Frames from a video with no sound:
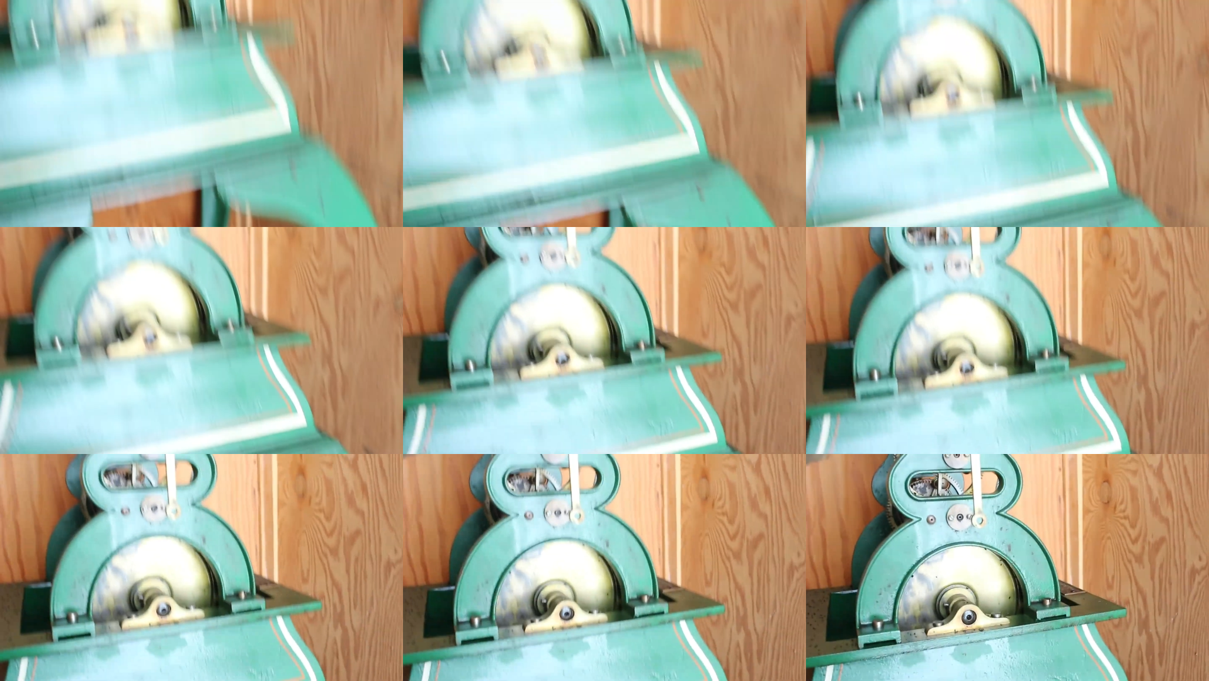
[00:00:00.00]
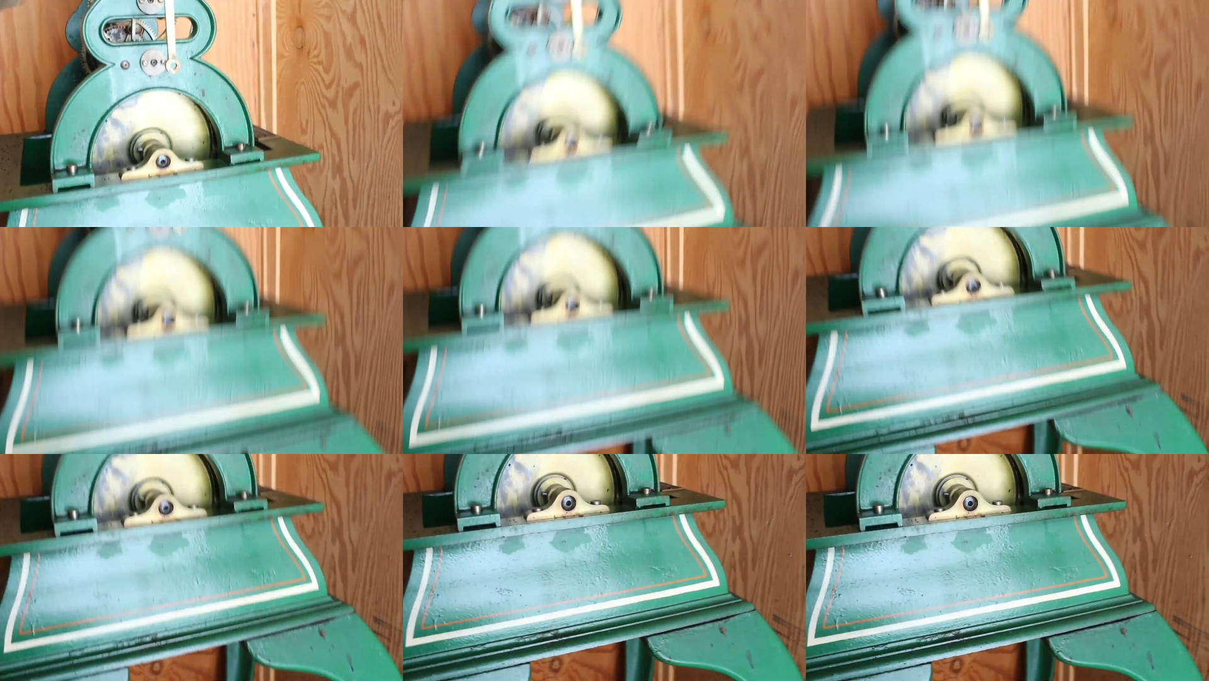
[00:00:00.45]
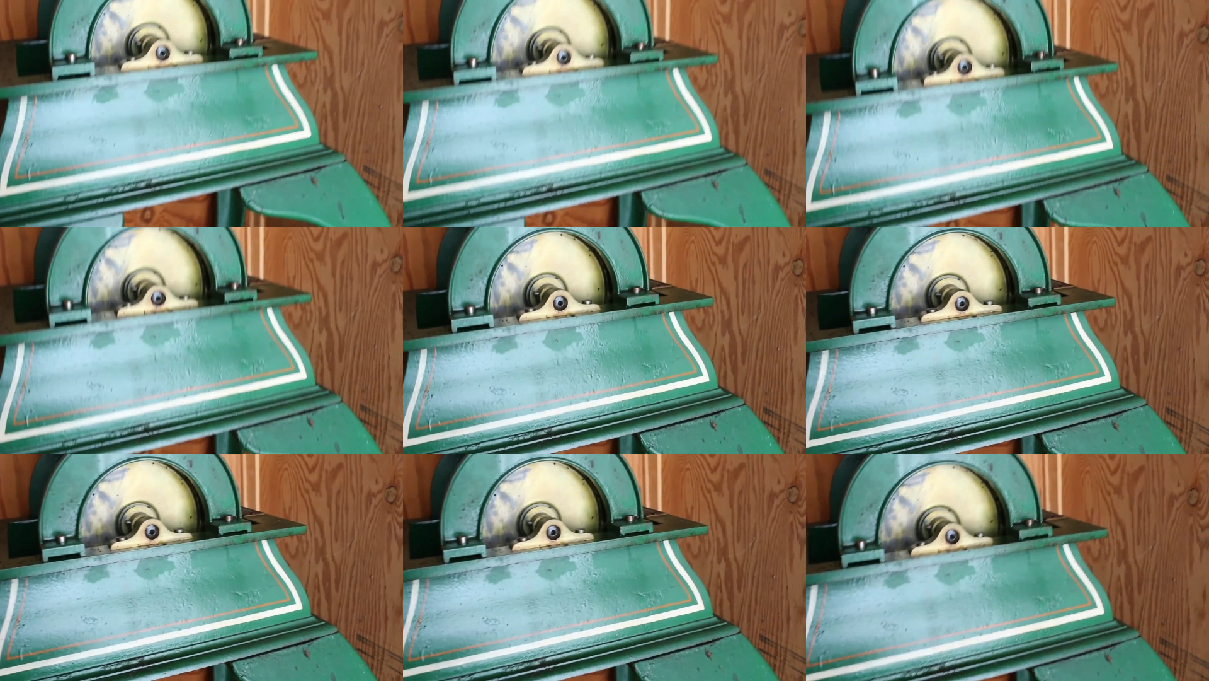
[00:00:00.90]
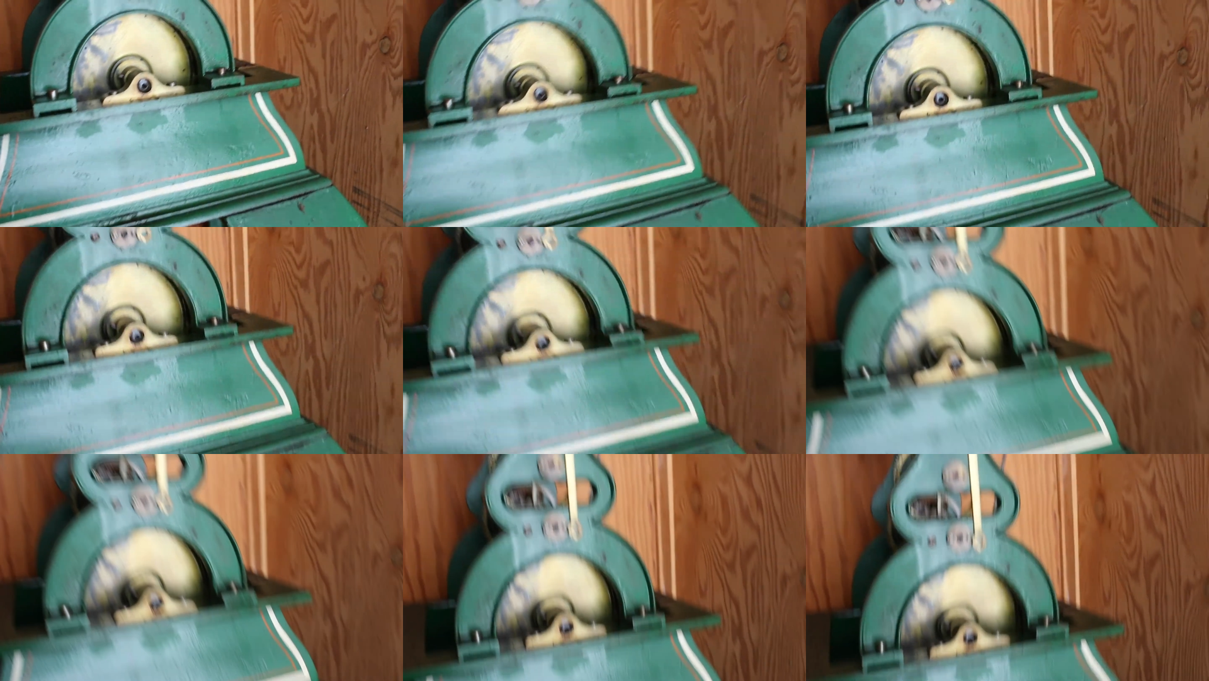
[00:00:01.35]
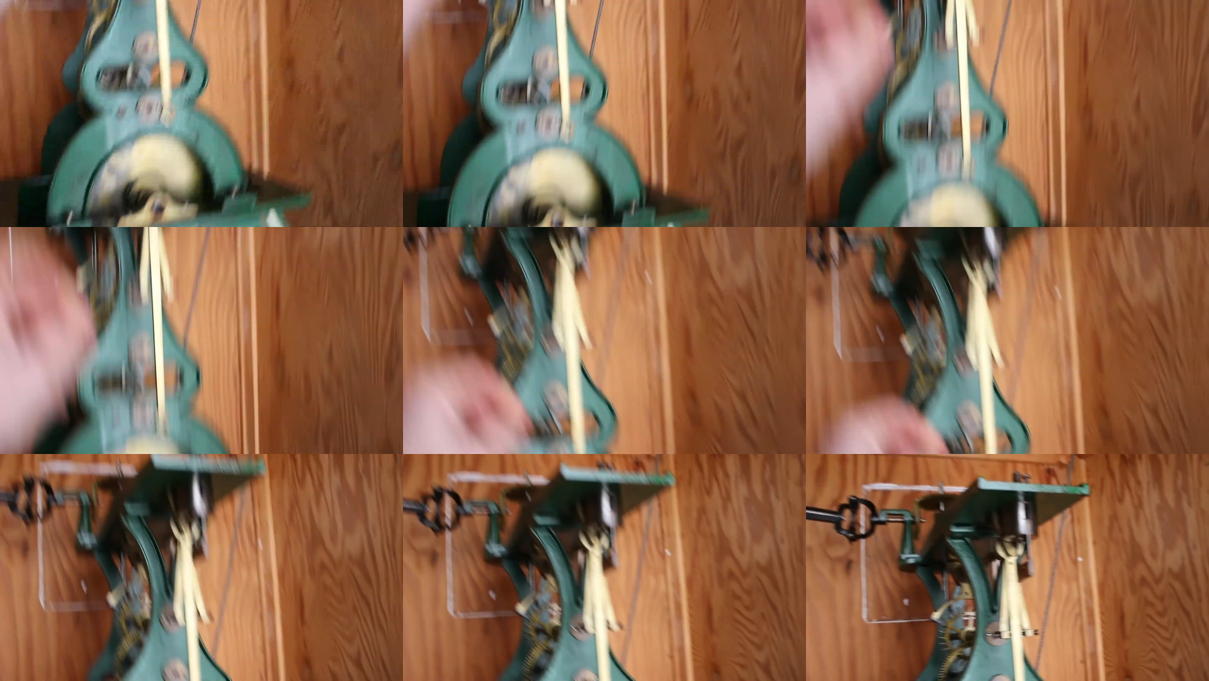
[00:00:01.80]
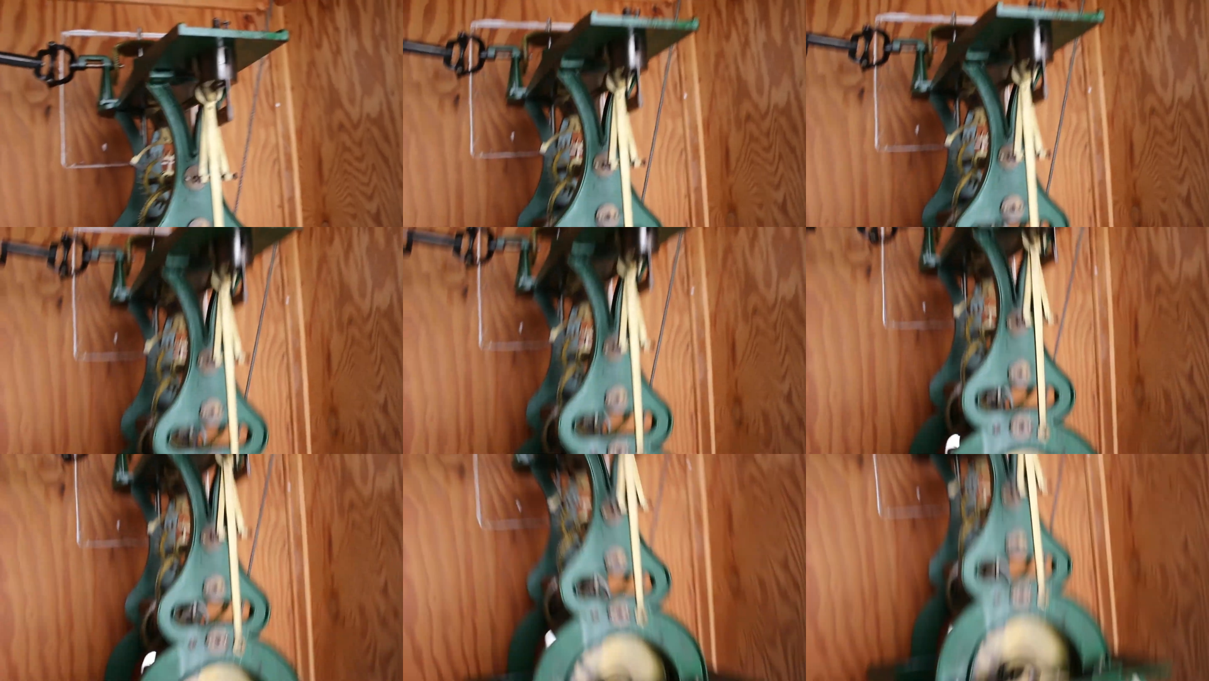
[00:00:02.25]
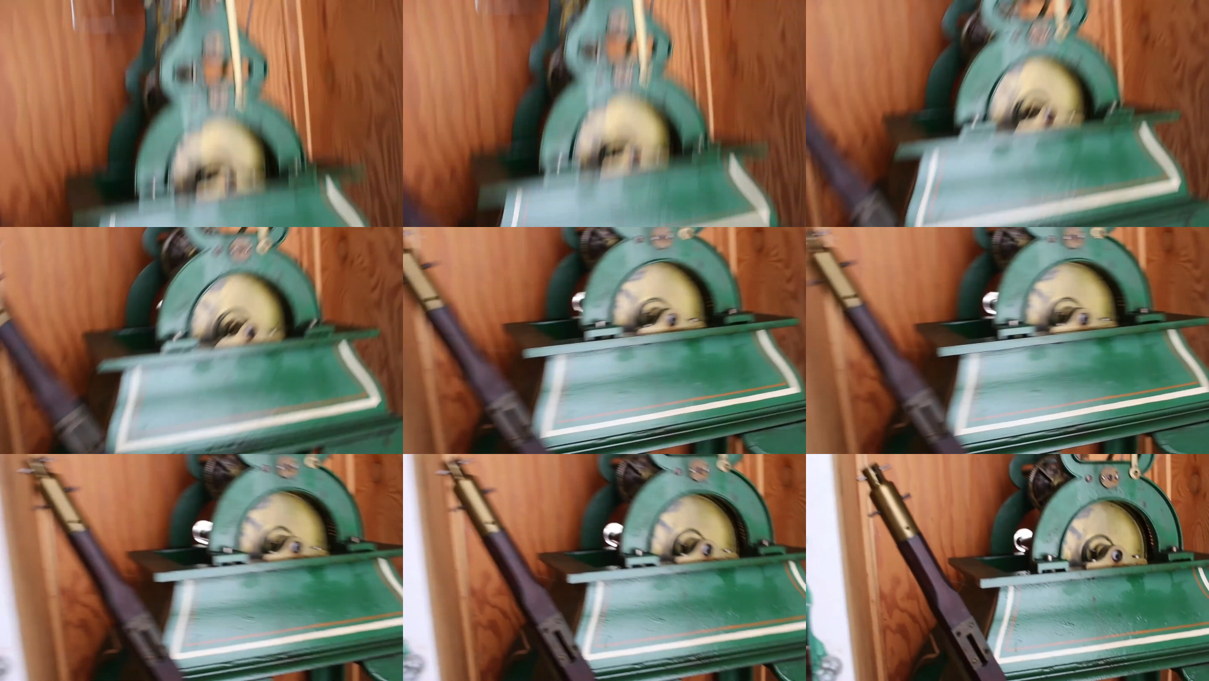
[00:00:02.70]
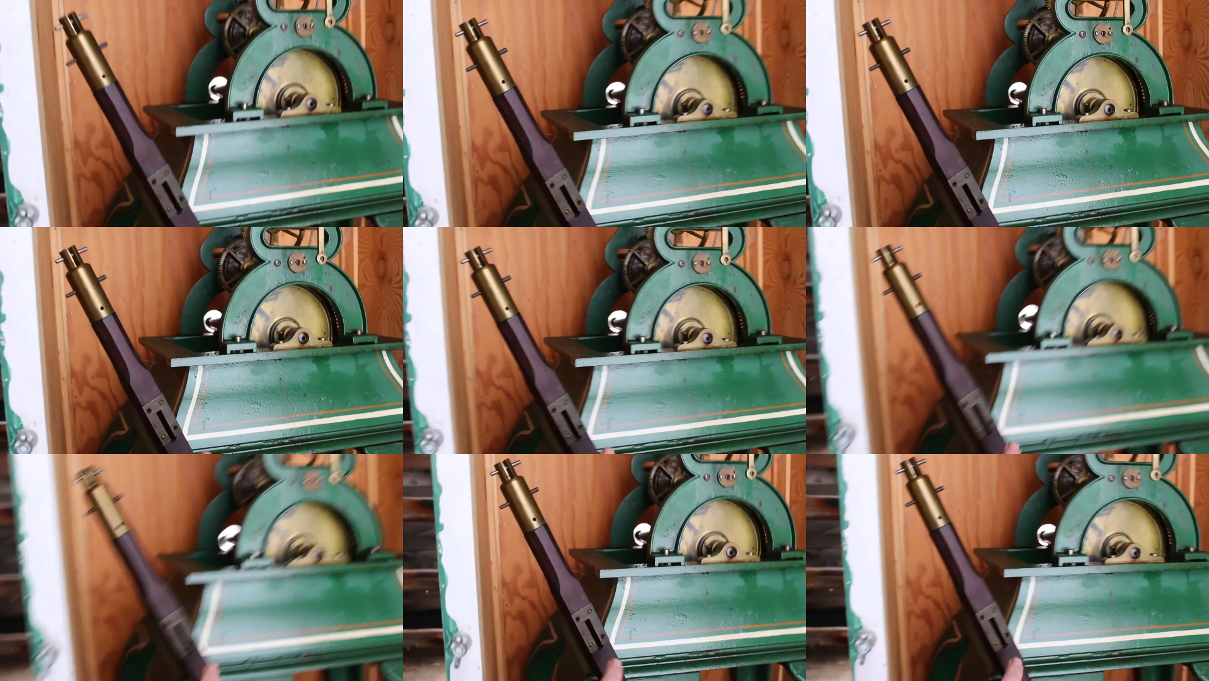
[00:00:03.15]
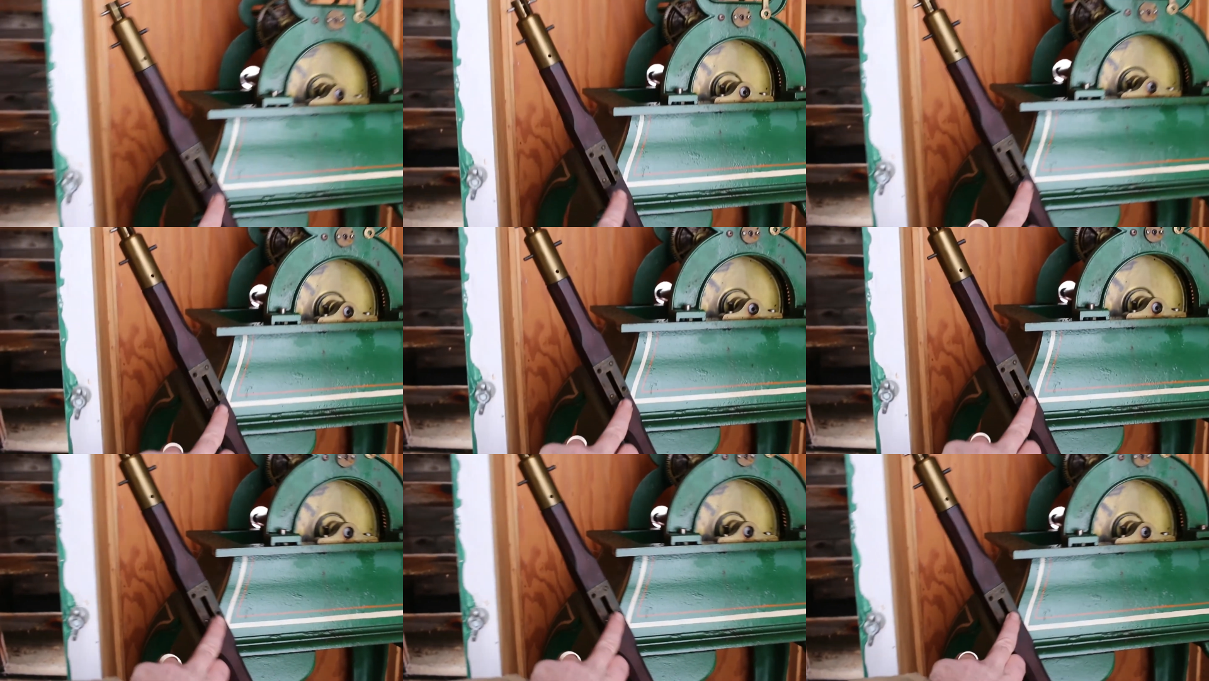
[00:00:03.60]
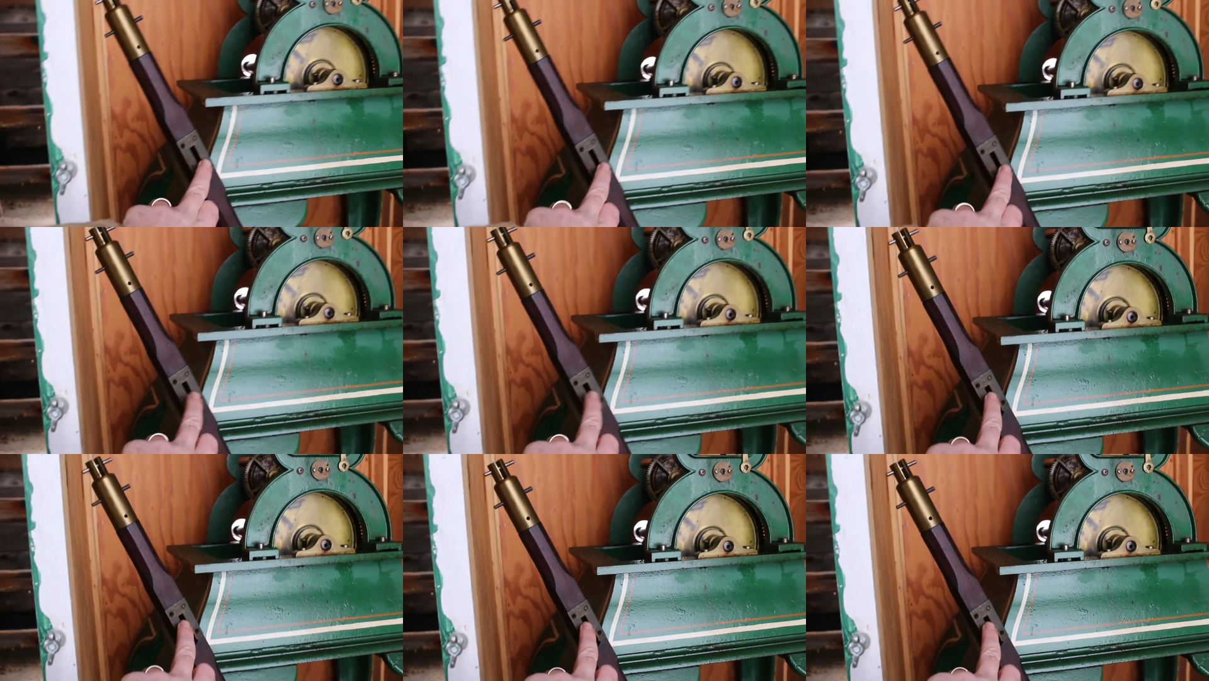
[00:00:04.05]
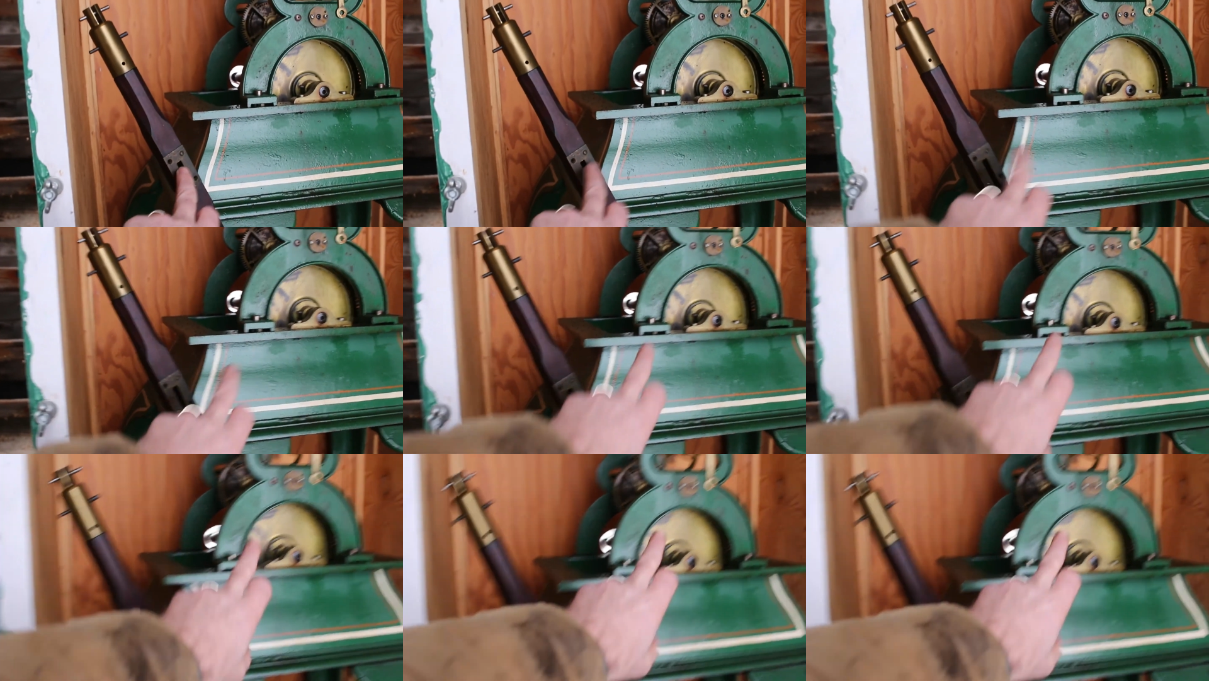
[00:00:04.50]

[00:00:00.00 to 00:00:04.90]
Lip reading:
[unreadable: no face in view]